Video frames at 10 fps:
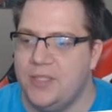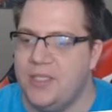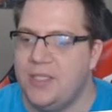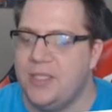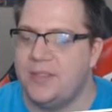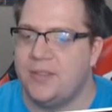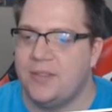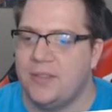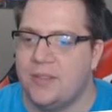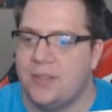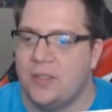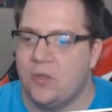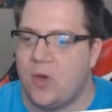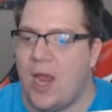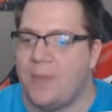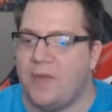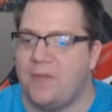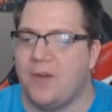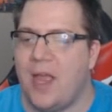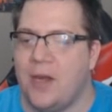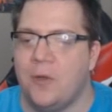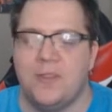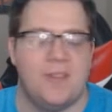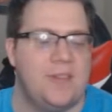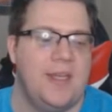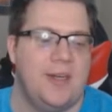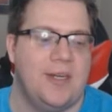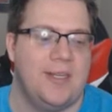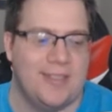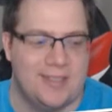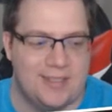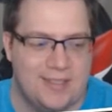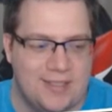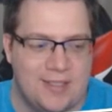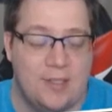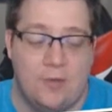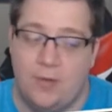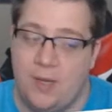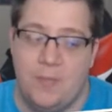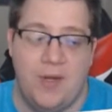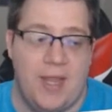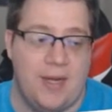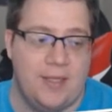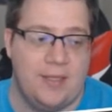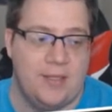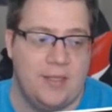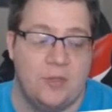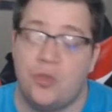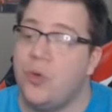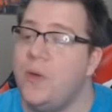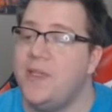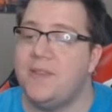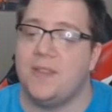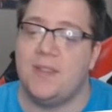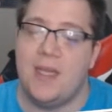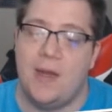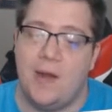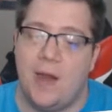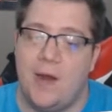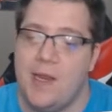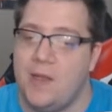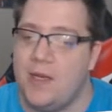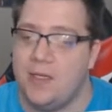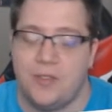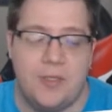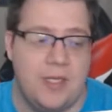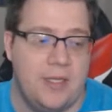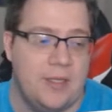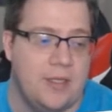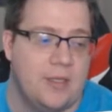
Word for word: GG's. Crap, I forgot. Who's the Seeker? Red Banana. Trudy's the Seeker. Alright, good luck, Trudy.